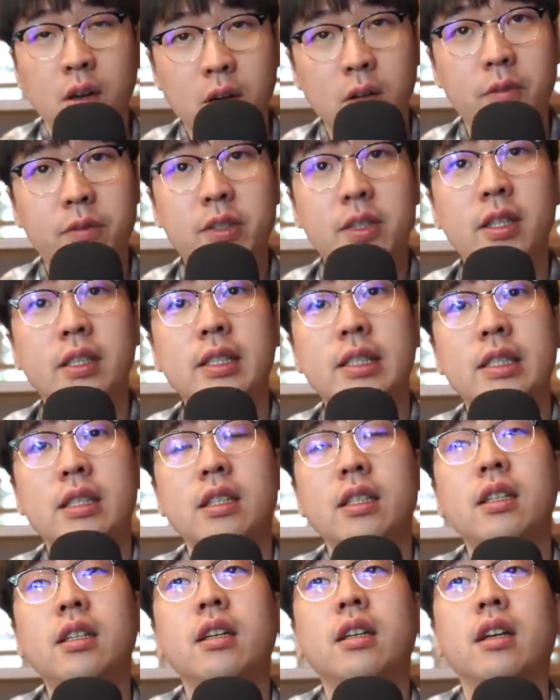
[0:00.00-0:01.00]
of
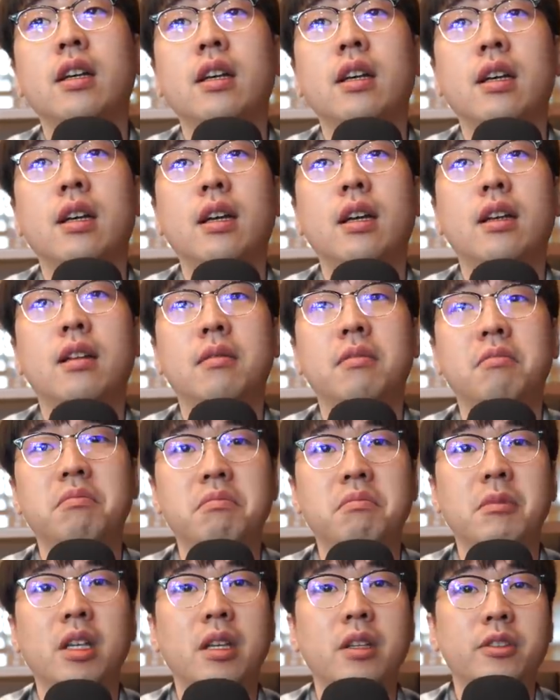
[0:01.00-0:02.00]
TNC, and
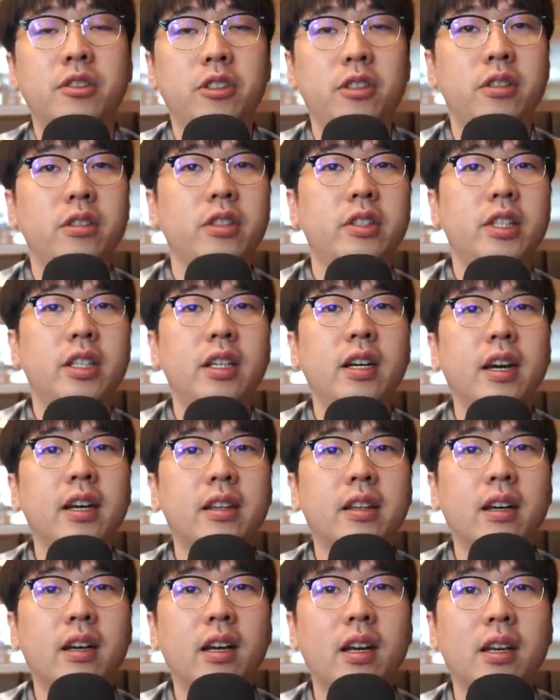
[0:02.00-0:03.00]
during the TI
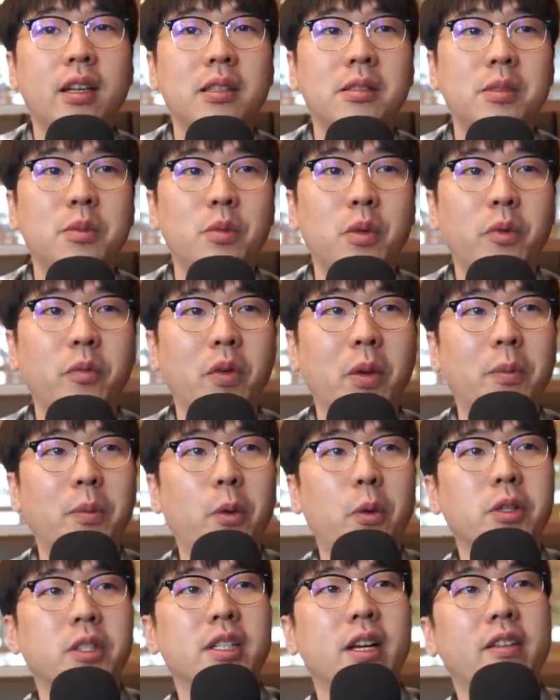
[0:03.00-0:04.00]
times when we
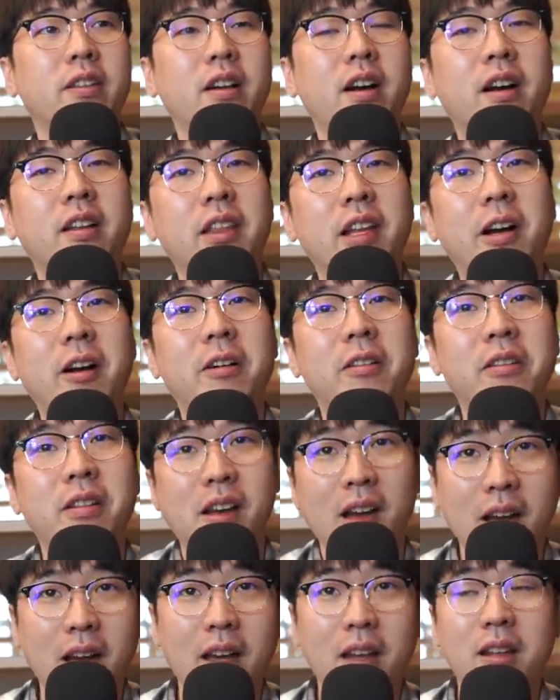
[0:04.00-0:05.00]
both got knocked out,
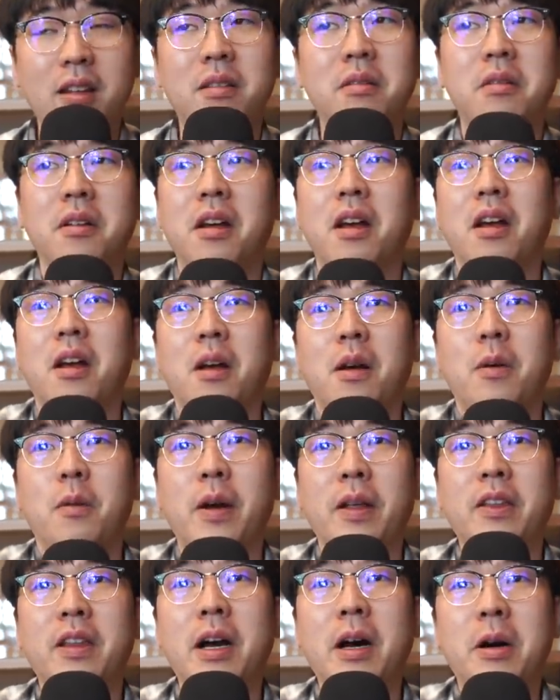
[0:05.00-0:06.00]
I
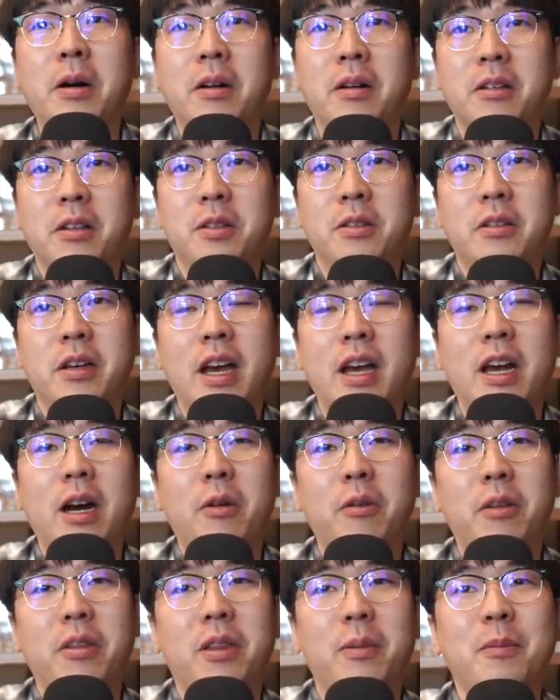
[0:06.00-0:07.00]
went out to hang
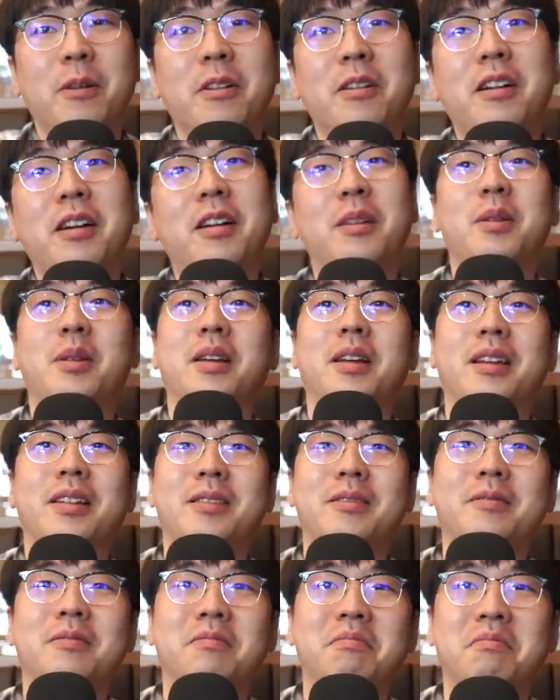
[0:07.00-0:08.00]
out with him a lot.
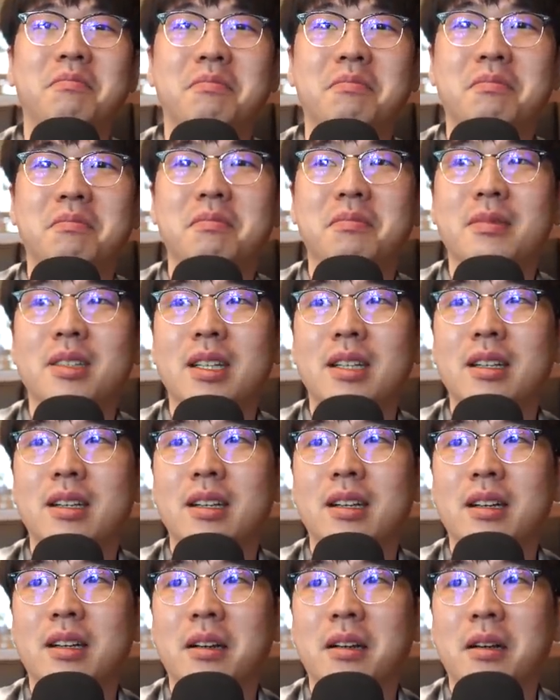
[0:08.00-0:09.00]
And
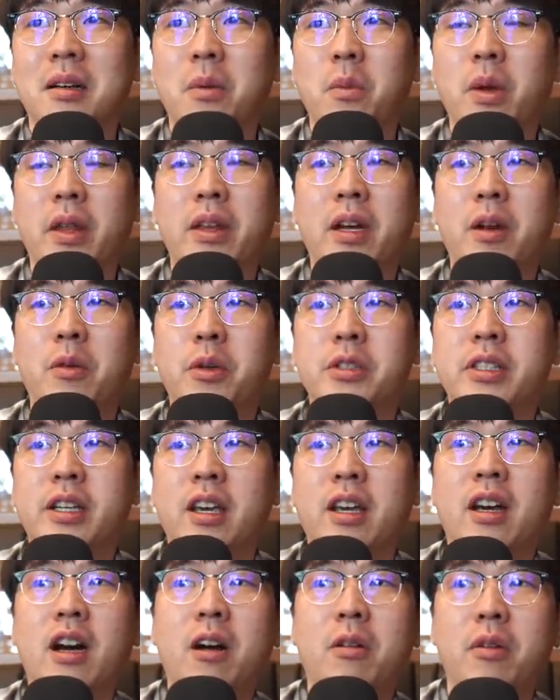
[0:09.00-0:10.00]
when I was
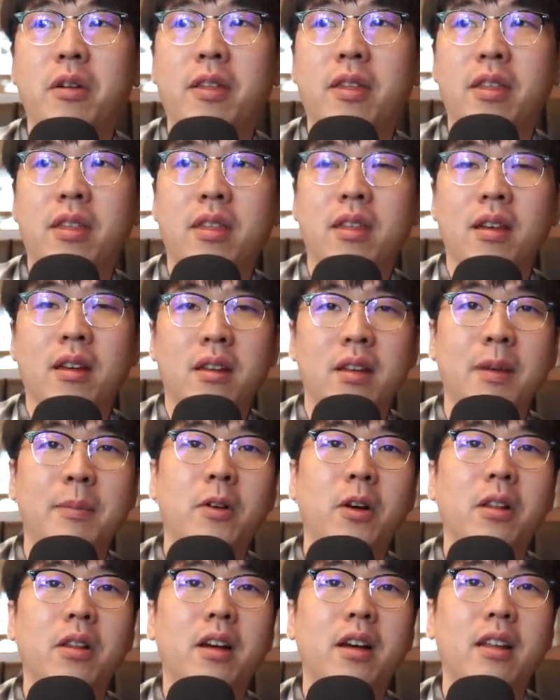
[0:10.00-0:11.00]
hanging out with
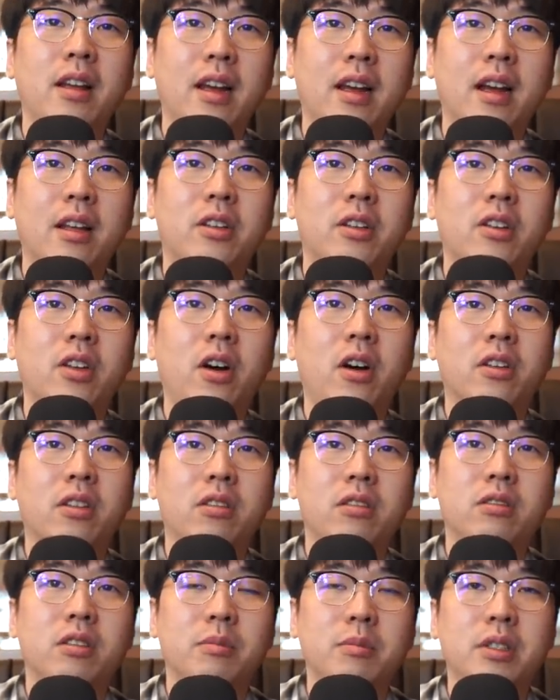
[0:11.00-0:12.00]
him a lot, I got to talk
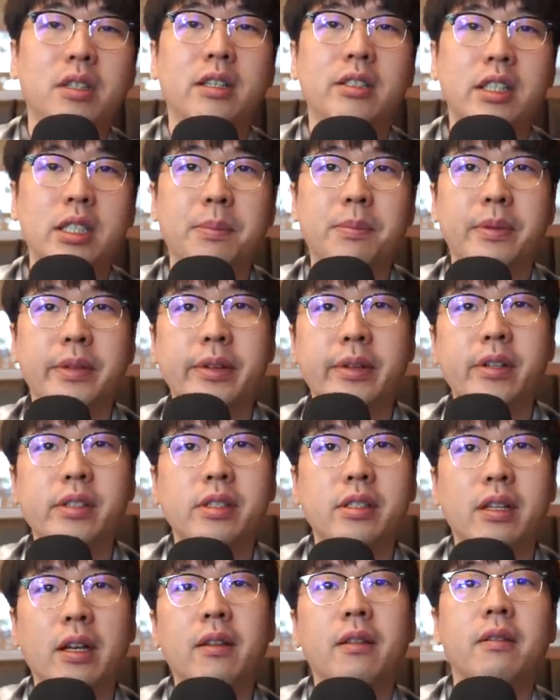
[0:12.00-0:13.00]
to some TNC
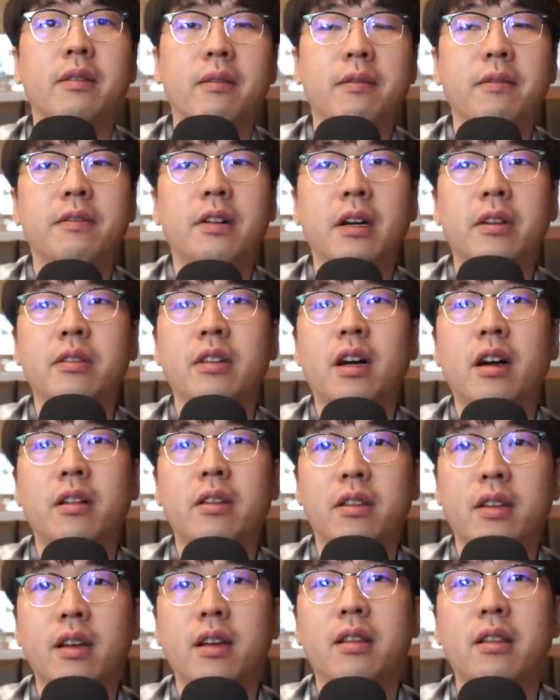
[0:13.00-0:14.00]
players and found
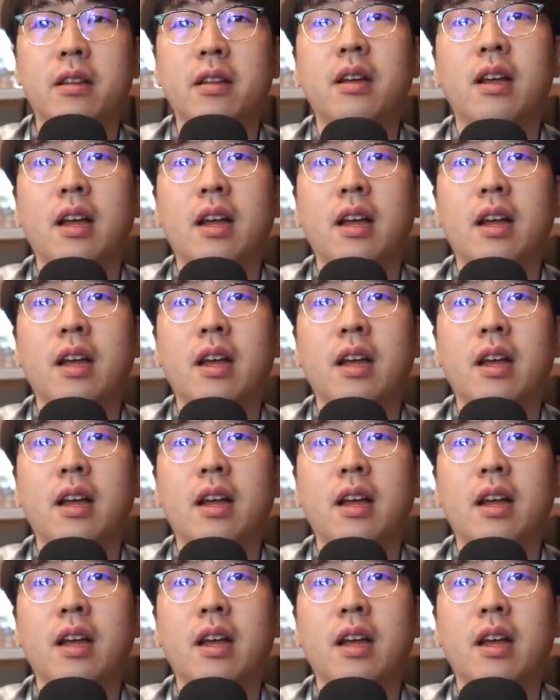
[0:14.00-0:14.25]
out that